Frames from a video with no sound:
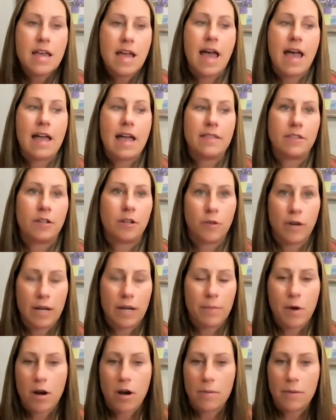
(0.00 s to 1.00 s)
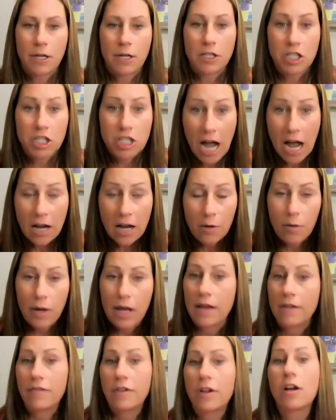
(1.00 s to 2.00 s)
And the great part about
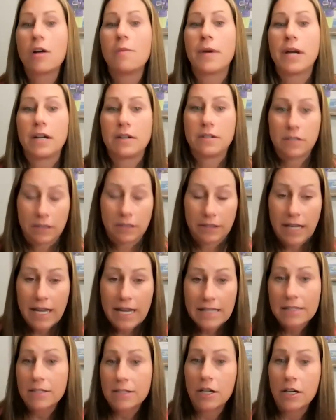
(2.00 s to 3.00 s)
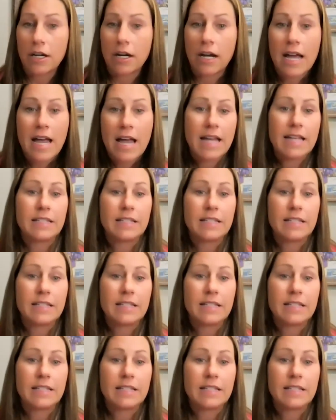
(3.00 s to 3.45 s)
shockwave compared to laser